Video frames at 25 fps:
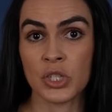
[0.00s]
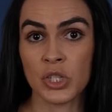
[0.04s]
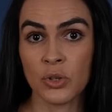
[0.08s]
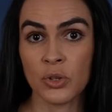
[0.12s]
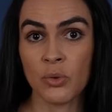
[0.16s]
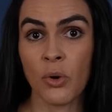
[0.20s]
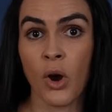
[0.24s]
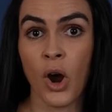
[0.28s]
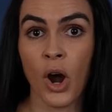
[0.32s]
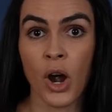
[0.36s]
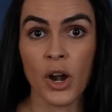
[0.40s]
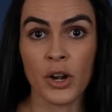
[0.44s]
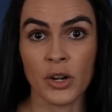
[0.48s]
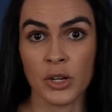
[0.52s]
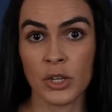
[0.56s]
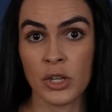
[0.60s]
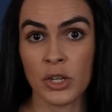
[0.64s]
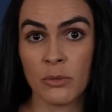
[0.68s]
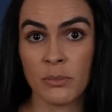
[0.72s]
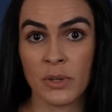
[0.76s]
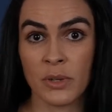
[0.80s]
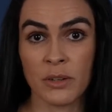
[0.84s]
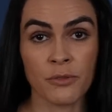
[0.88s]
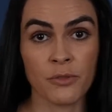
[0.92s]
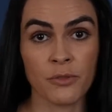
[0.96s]
You are
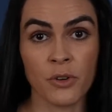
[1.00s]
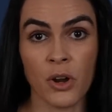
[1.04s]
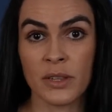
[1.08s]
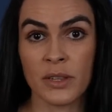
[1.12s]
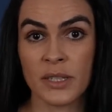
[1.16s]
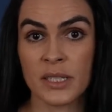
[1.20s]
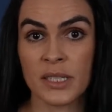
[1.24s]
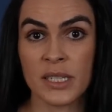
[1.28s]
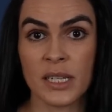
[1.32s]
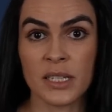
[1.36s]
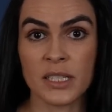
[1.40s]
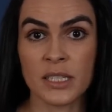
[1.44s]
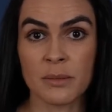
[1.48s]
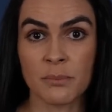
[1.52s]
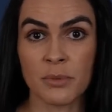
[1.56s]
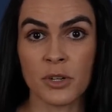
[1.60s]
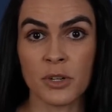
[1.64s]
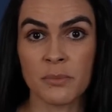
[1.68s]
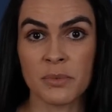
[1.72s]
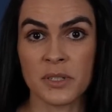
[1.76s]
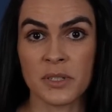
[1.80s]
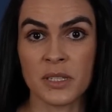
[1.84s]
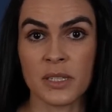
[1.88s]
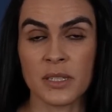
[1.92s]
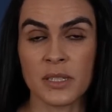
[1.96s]
human for all intents and
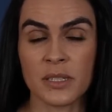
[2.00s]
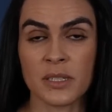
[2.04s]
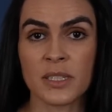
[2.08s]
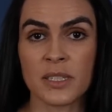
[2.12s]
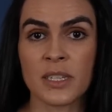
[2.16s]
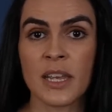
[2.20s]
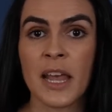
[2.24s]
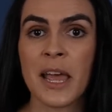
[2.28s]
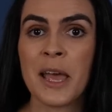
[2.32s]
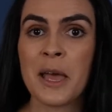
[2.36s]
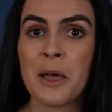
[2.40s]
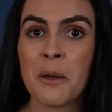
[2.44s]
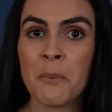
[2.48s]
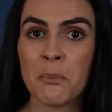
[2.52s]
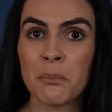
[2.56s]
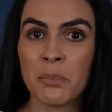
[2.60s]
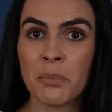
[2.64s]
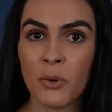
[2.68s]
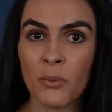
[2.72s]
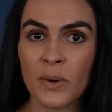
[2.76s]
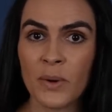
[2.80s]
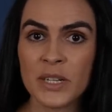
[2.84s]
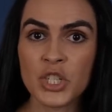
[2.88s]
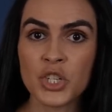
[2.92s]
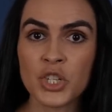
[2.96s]
purposes.
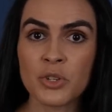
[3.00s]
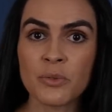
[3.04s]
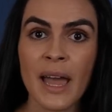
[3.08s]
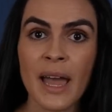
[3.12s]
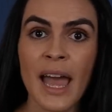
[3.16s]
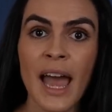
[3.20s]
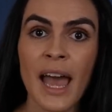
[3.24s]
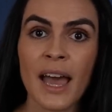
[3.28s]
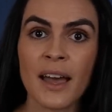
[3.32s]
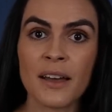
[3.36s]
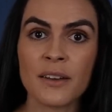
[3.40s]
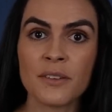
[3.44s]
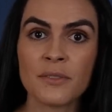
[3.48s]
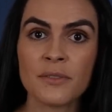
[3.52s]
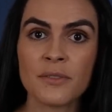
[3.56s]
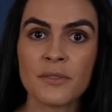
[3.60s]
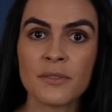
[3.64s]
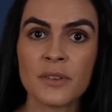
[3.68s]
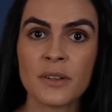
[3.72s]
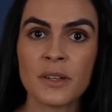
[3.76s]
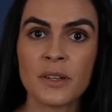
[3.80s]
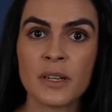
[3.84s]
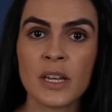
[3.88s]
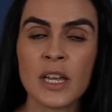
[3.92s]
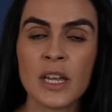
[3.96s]
But what you have
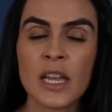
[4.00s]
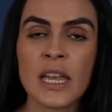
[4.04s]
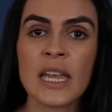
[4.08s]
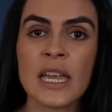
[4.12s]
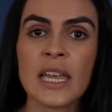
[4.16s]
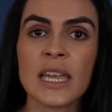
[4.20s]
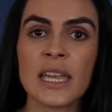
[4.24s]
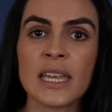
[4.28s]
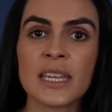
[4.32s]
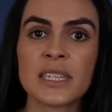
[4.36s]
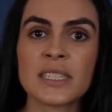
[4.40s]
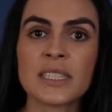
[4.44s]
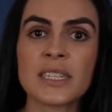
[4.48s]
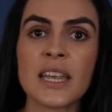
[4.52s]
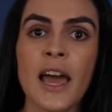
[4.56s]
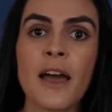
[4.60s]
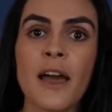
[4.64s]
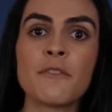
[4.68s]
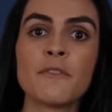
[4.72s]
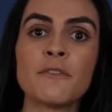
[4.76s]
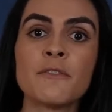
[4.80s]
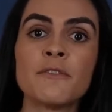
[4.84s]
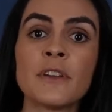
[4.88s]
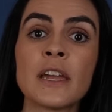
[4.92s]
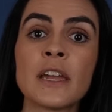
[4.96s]
is
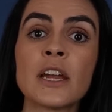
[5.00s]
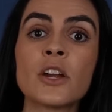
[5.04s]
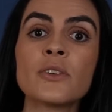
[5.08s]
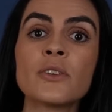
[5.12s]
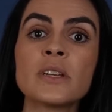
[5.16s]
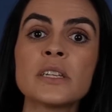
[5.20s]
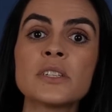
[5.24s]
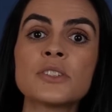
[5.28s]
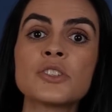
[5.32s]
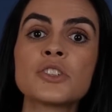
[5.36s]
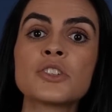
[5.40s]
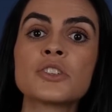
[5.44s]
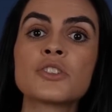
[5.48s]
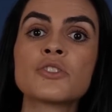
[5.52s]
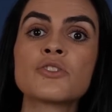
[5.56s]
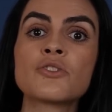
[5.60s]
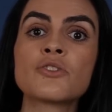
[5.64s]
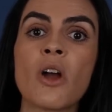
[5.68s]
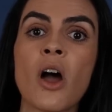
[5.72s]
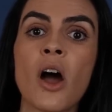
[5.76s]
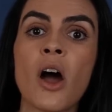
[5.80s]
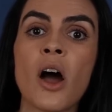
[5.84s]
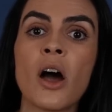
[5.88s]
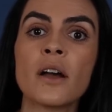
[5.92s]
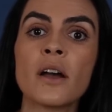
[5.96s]
a very
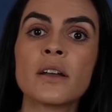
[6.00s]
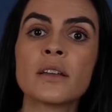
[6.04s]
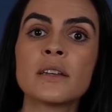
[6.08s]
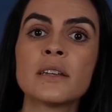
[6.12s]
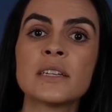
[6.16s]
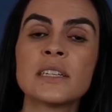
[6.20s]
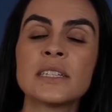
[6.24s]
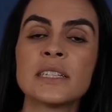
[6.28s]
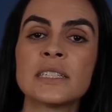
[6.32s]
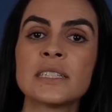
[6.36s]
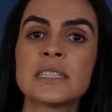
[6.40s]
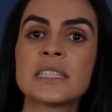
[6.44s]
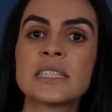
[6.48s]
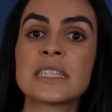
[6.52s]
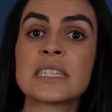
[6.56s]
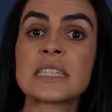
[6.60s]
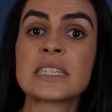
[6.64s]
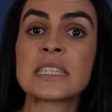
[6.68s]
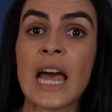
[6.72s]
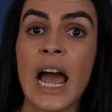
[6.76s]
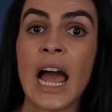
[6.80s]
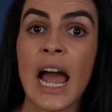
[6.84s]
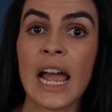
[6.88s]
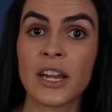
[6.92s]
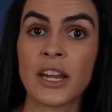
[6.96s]
strong
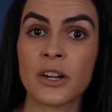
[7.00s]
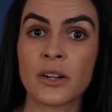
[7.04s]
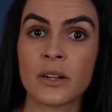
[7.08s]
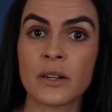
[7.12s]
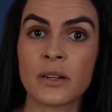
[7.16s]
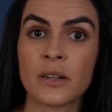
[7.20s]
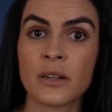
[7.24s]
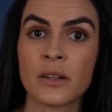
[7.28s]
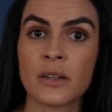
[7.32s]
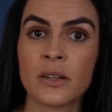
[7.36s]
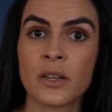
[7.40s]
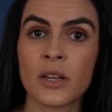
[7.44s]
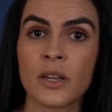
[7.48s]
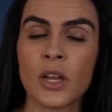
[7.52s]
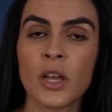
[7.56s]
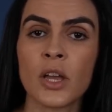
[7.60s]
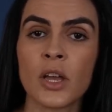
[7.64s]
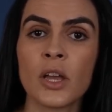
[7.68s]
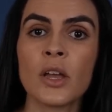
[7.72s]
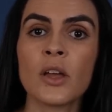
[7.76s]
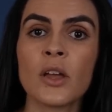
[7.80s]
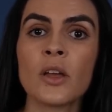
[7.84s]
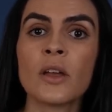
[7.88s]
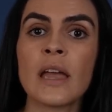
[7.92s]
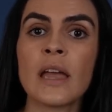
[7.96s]
desire,
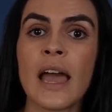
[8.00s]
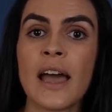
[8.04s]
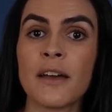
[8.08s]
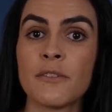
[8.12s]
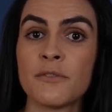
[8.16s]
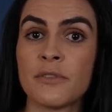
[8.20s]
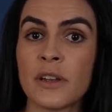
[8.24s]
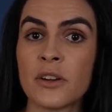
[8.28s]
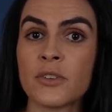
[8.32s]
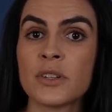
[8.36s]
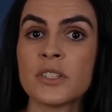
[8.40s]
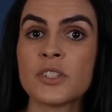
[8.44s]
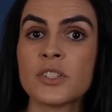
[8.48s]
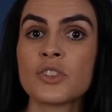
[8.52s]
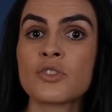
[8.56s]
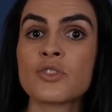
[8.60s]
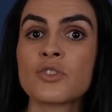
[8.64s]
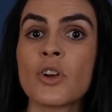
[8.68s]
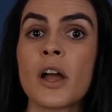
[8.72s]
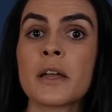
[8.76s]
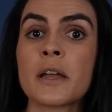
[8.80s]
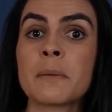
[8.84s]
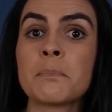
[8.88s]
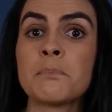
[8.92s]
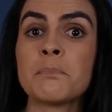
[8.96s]
a very
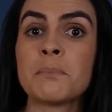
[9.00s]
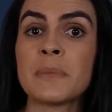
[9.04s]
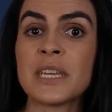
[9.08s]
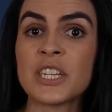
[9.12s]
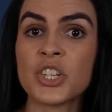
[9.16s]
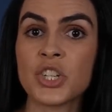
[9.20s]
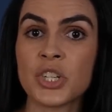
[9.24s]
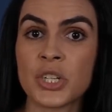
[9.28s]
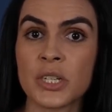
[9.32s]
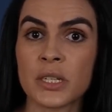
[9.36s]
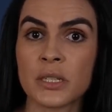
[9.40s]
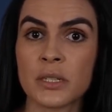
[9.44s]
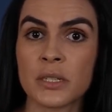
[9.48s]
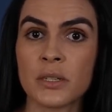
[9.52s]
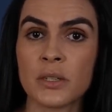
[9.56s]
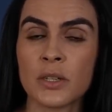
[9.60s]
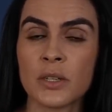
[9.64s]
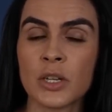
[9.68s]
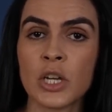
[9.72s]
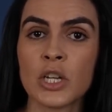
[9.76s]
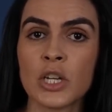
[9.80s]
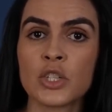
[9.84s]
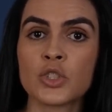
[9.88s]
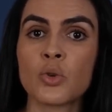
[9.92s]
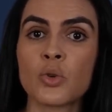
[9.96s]
strong mission
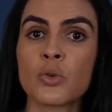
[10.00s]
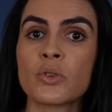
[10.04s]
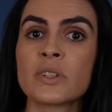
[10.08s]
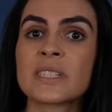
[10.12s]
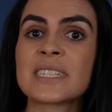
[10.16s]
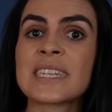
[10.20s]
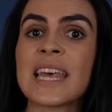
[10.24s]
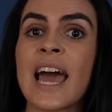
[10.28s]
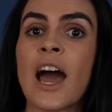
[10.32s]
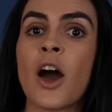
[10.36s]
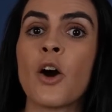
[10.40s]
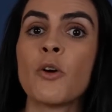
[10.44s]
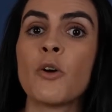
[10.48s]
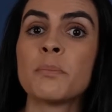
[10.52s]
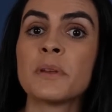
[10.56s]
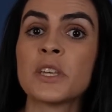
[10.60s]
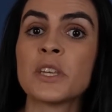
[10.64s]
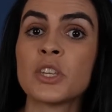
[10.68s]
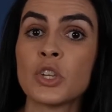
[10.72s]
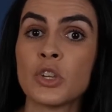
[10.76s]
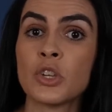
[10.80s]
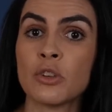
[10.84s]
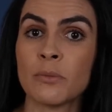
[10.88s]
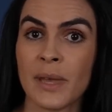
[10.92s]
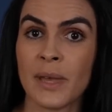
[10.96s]
towards
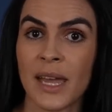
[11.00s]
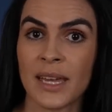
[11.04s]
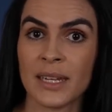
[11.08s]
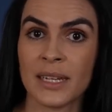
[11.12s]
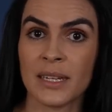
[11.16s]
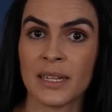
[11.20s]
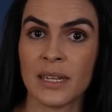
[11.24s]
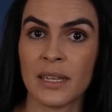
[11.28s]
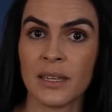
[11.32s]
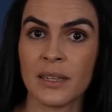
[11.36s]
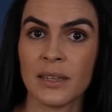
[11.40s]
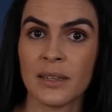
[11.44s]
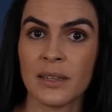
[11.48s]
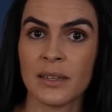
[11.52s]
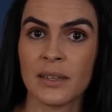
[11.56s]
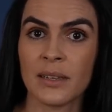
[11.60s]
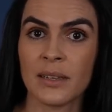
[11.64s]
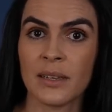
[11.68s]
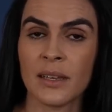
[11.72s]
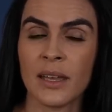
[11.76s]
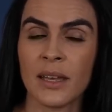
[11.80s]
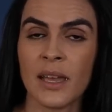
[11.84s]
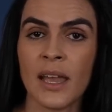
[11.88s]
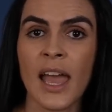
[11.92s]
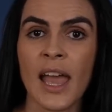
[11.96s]
helping humanity.
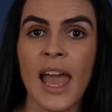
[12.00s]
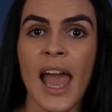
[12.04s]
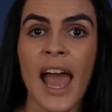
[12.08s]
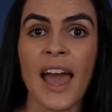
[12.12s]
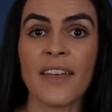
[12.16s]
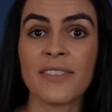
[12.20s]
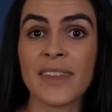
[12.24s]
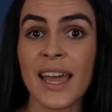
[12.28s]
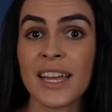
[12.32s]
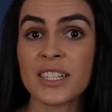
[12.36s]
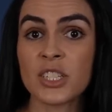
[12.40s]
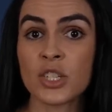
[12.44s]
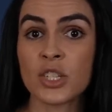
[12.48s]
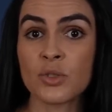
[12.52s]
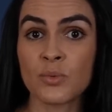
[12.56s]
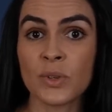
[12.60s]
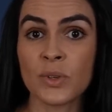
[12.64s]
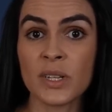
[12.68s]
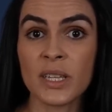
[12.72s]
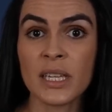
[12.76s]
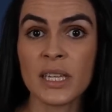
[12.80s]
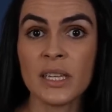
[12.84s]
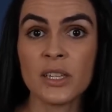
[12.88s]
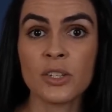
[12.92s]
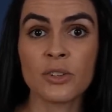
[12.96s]
And that's
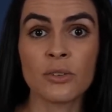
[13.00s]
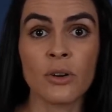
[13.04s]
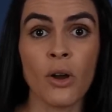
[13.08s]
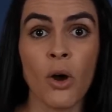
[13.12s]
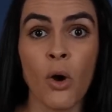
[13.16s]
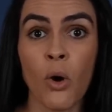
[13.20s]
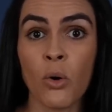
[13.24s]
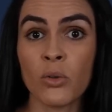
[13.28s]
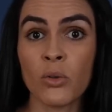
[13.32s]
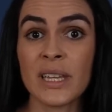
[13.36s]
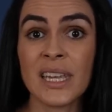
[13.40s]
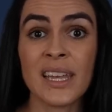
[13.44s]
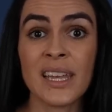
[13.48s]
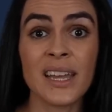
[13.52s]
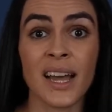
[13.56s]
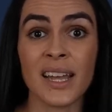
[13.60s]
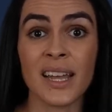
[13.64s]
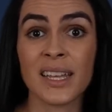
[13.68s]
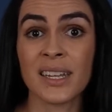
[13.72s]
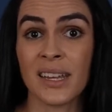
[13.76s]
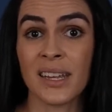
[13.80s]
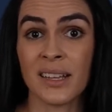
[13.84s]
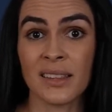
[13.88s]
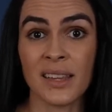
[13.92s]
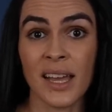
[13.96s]
really your only
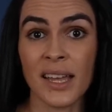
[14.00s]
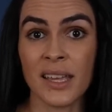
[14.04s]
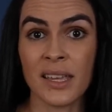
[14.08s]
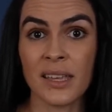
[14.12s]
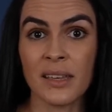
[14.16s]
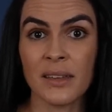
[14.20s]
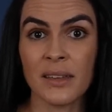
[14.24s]
guiding light.